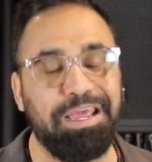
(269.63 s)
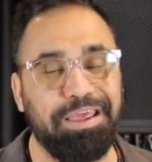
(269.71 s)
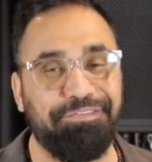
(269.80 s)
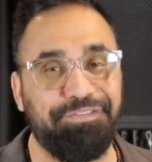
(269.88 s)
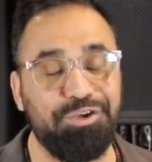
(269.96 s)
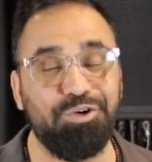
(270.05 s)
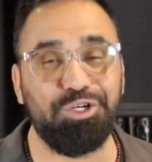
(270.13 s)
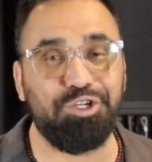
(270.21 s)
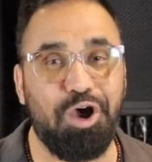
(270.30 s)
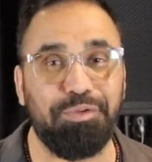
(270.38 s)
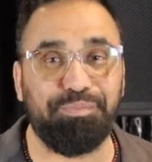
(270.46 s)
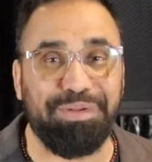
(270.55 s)
If you
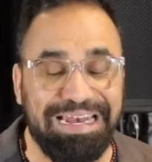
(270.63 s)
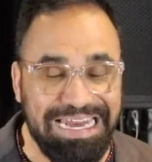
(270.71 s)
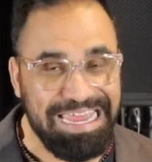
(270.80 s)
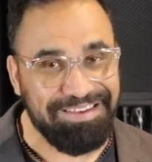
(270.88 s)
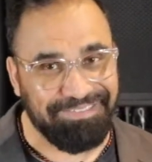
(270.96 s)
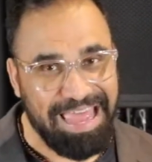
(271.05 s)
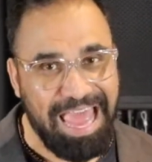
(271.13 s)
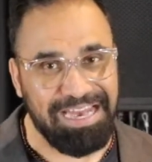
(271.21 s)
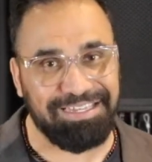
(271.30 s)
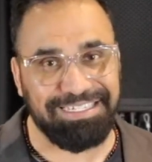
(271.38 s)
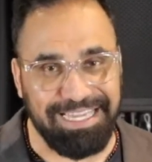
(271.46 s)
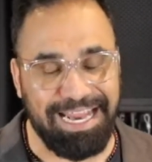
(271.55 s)
don't believe
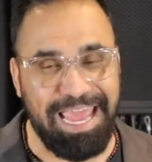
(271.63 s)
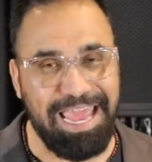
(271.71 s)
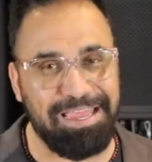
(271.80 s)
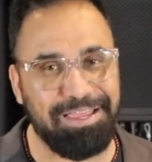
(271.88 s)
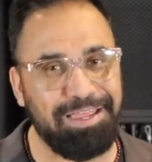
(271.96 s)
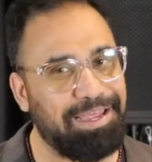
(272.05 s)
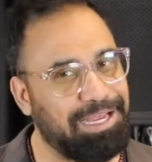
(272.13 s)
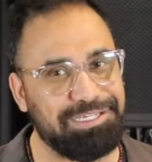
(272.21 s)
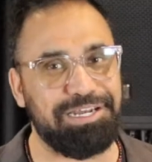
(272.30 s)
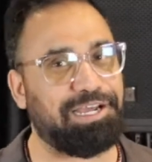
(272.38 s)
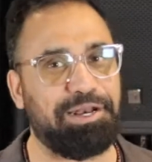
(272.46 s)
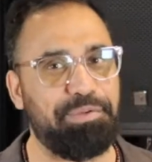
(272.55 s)
that today, it's
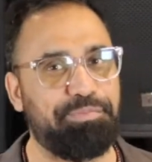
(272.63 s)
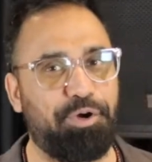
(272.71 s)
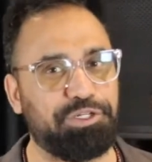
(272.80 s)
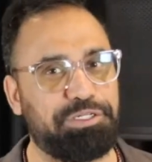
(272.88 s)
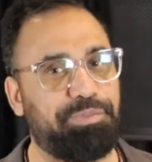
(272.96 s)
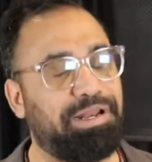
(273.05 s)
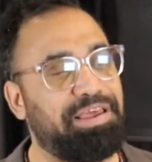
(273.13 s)
not going to be possible.